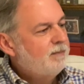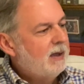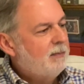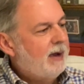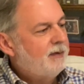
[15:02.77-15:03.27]

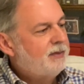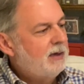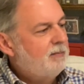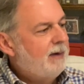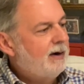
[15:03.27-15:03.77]
About the
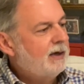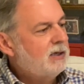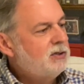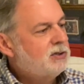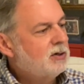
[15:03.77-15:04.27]

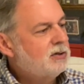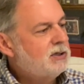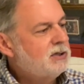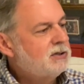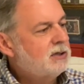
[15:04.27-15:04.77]
American
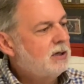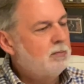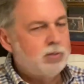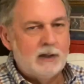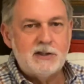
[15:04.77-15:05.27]
Church's
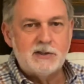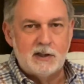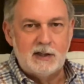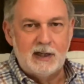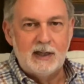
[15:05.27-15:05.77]

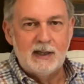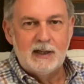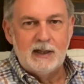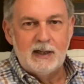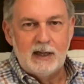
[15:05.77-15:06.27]
Complicity
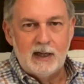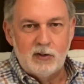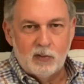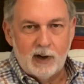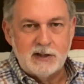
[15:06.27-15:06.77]
in
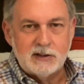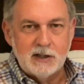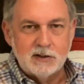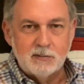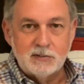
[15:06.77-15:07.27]

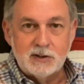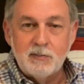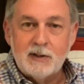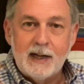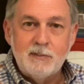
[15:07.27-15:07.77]
Racism.
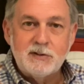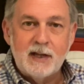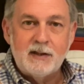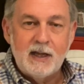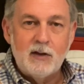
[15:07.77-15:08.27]
Sometimes I
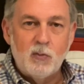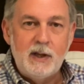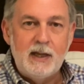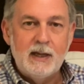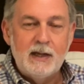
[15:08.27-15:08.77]
think
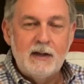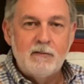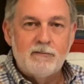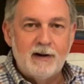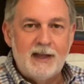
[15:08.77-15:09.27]
we
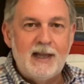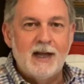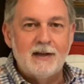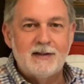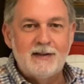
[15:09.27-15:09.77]

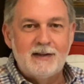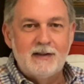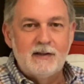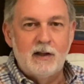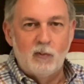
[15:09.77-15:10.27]
forget
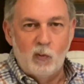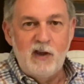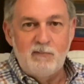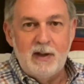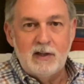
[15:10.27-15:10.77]
that
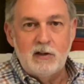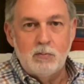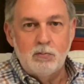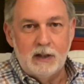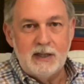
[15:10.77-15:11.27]
we've been
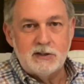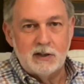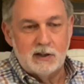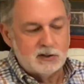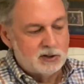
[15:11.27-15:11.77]

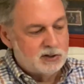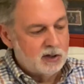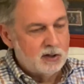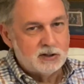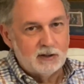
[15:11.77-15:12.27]
complicit as a
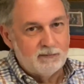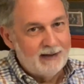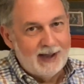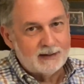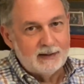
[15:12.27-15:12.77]
church. In
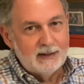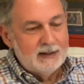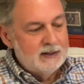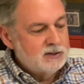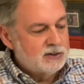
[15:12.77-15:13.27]
fact,
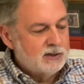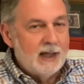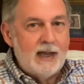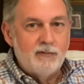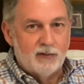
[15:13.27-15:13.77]

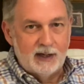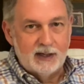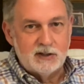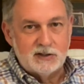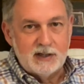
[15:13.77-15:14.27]
slavery
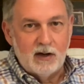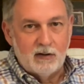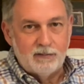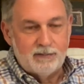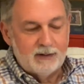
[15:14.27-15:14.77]

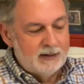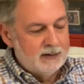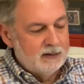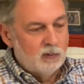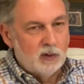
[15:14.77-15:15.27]
itself
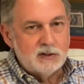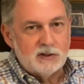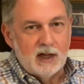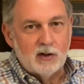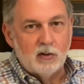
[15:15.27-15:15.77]
was
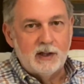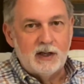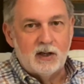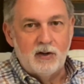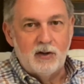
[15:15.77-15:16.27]
not only
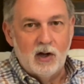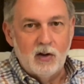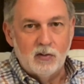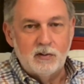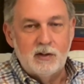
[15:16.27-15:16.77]

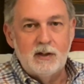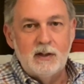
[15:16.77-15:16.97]
condoned,